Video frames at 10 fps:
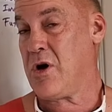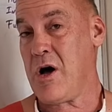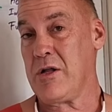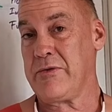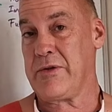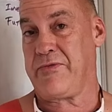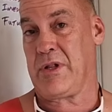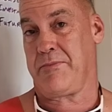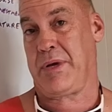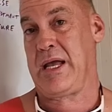all over the
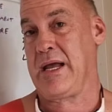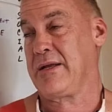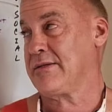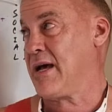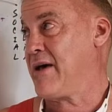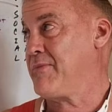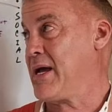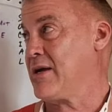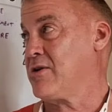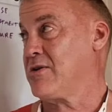Philippines. I've
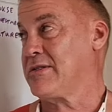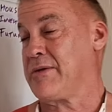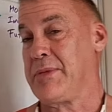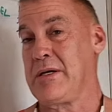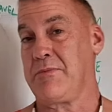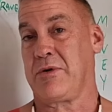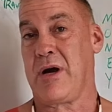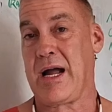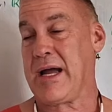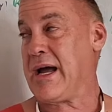met girls, they've been to
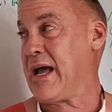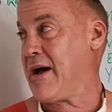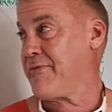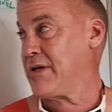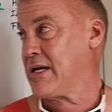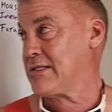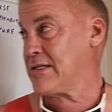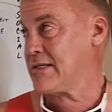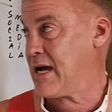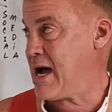Boracay half a
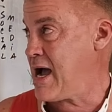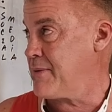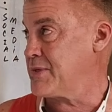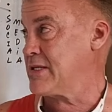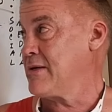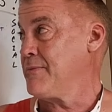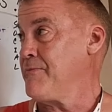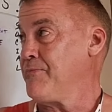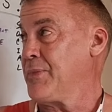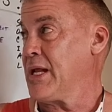dozen times.
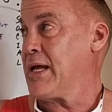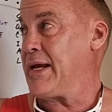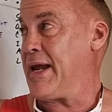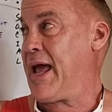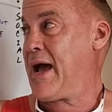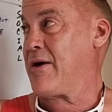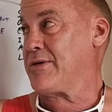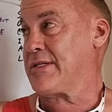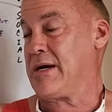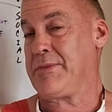Now,
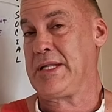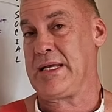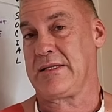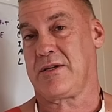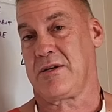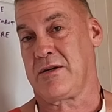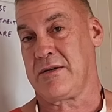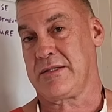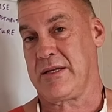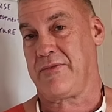some of these
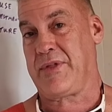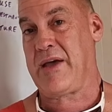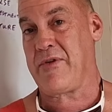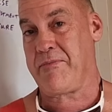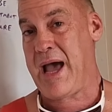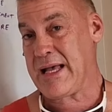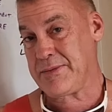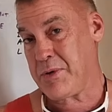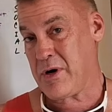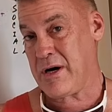girls, if they have a
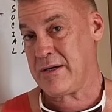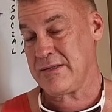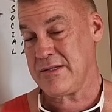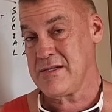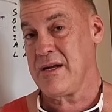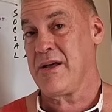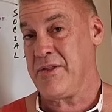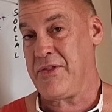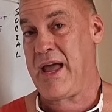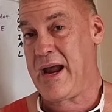passport,
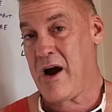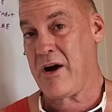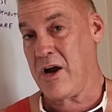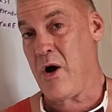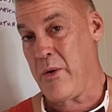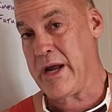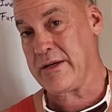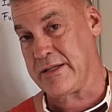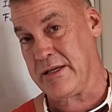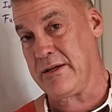they are
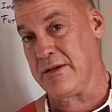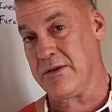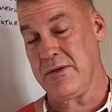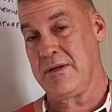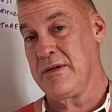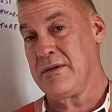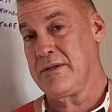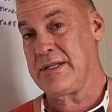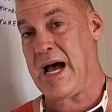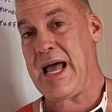going to
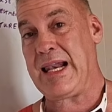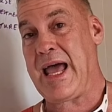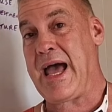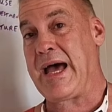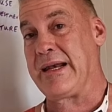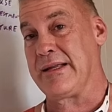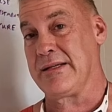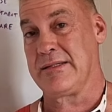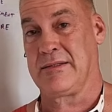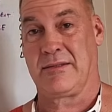Thailand,